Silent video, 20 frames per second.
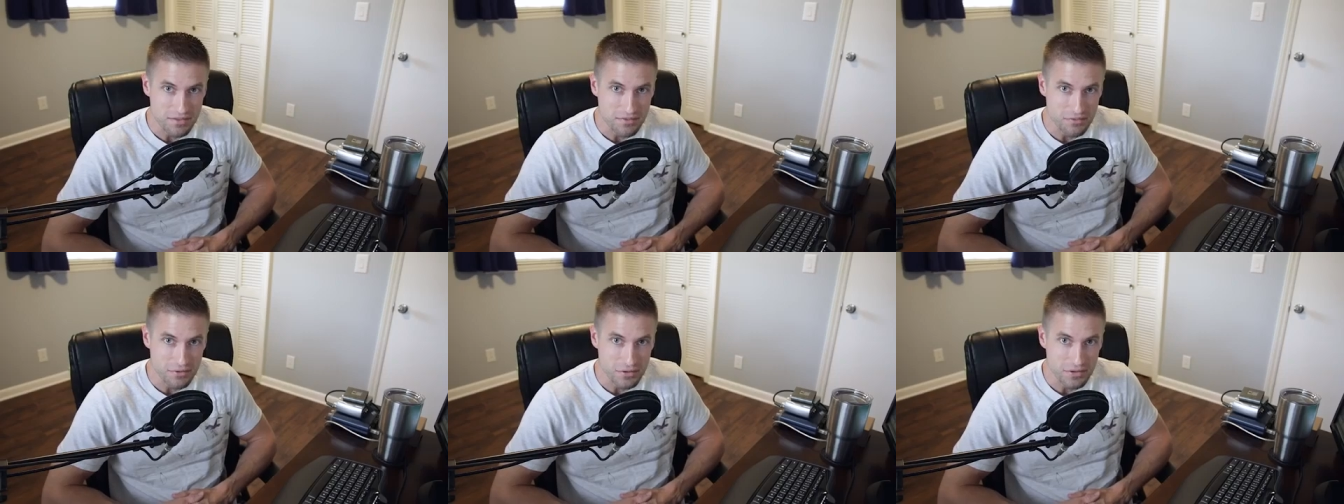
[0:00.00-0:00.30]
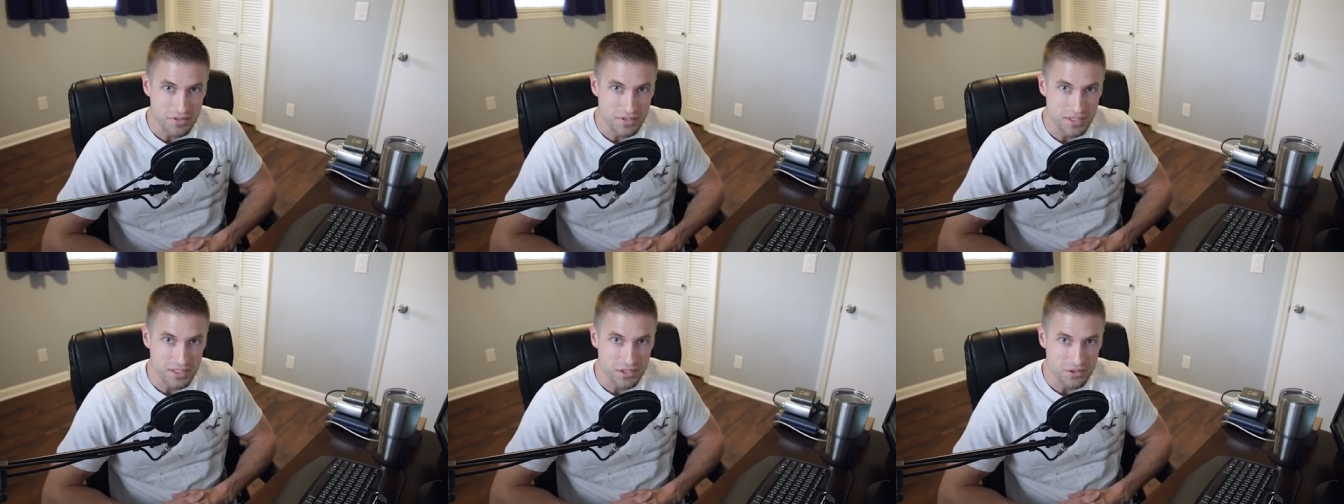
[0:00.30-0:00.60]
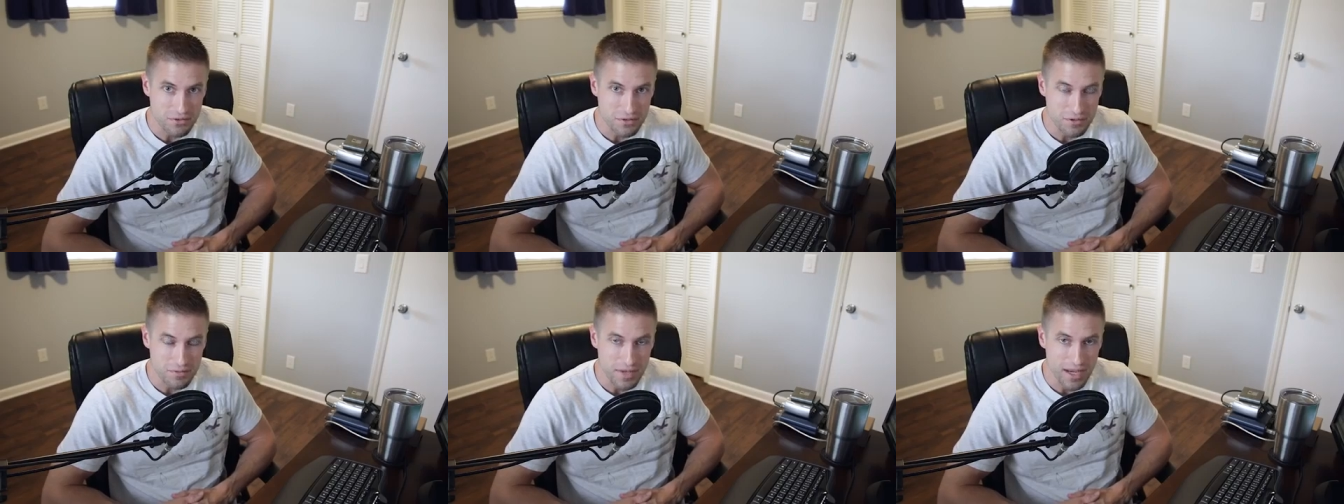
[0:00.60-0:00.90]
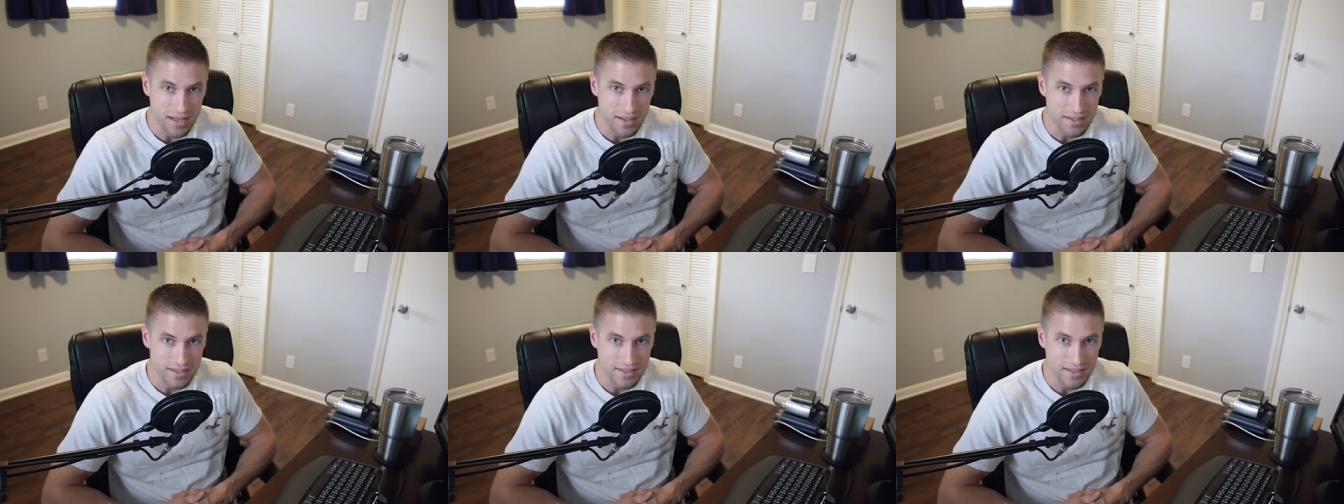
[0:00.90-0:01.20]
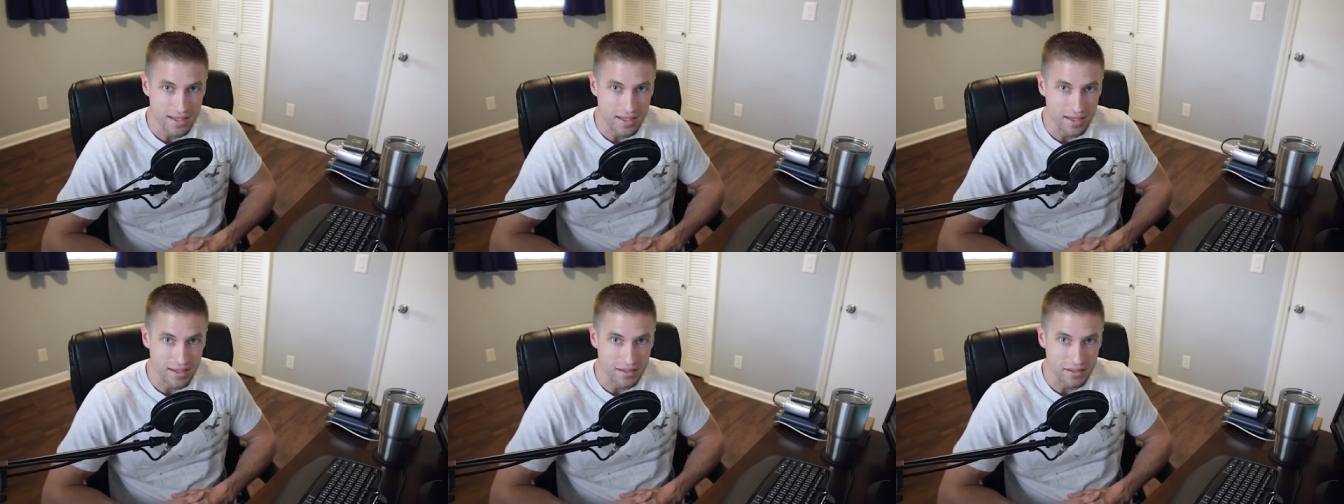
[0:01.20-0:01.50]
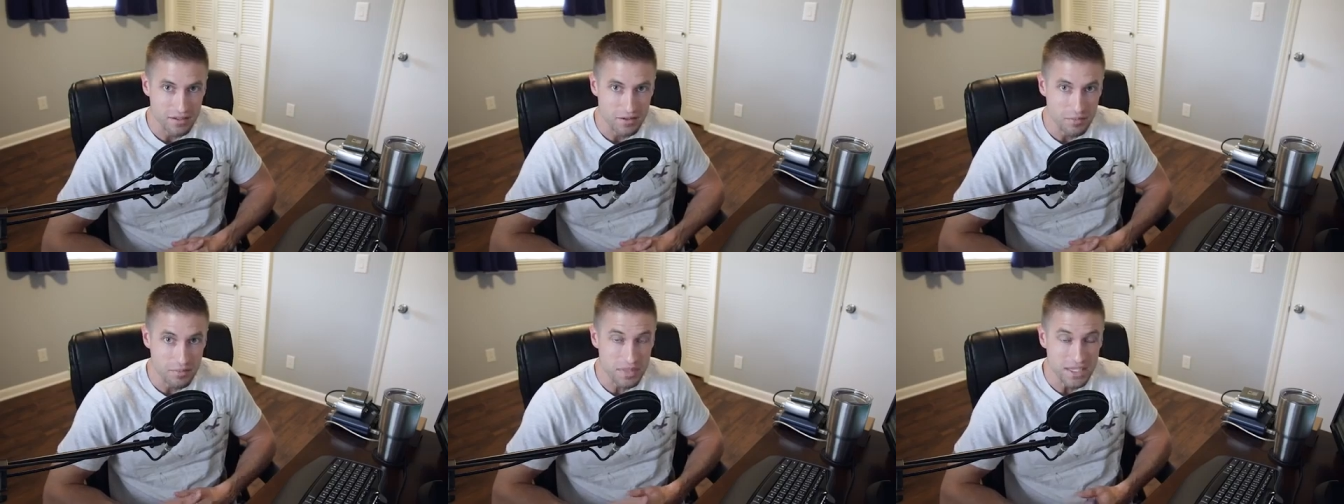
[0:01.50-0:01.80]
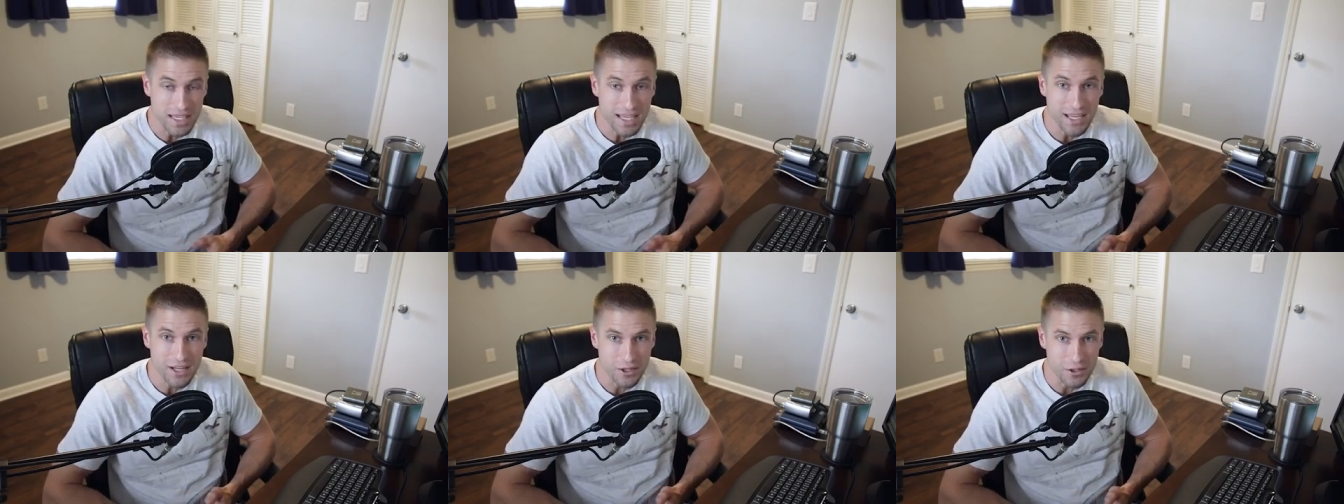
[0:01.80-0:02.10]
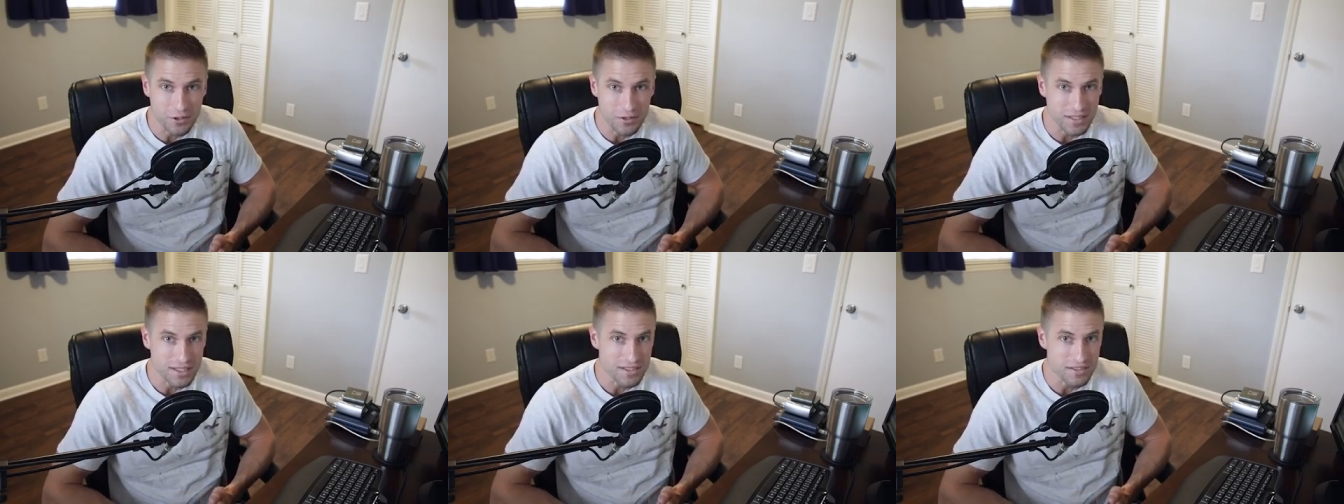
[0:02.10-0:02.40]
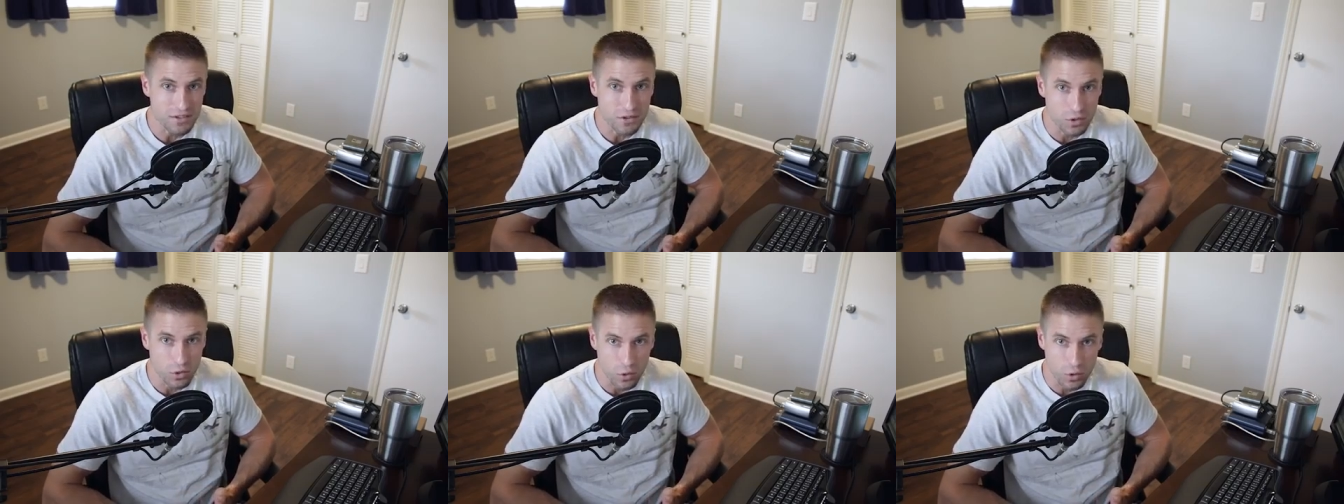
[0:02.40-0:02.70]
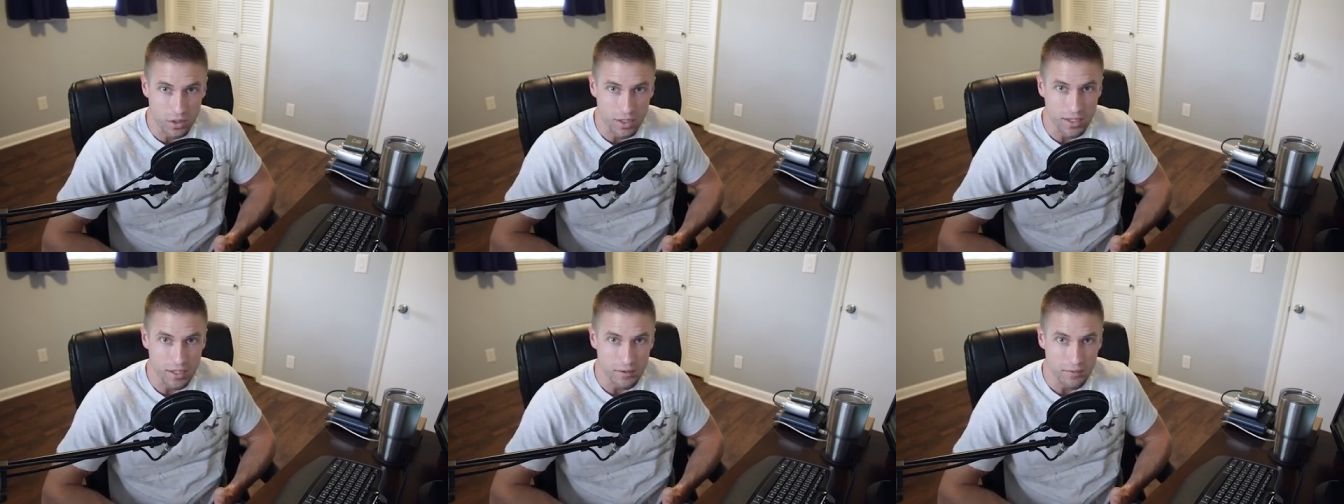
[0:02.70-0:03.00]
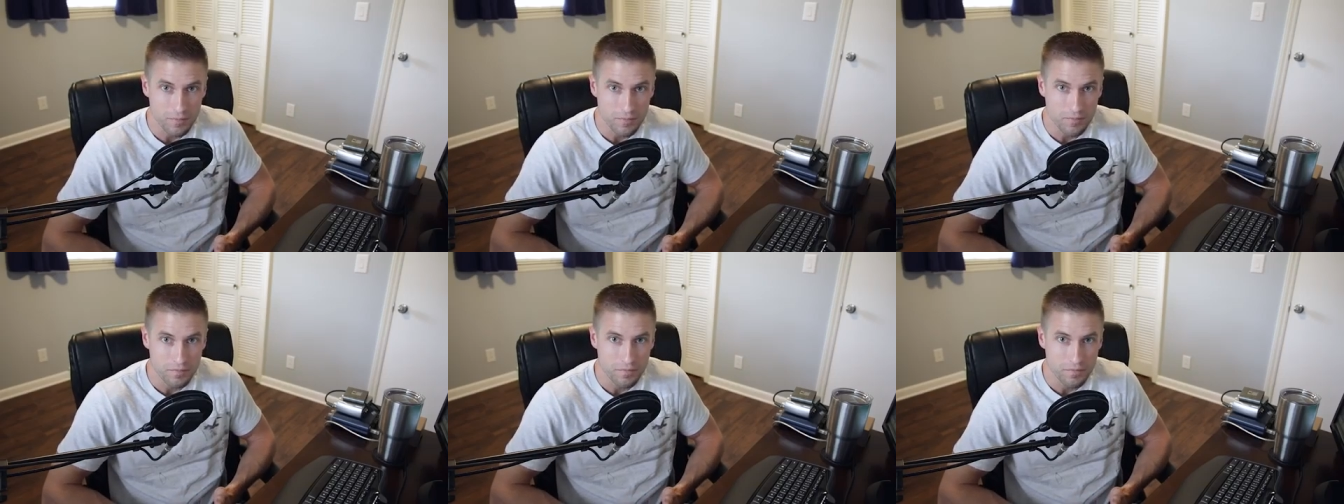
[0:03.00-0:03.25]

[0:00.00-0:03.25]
in first century Palestine beheld his glory.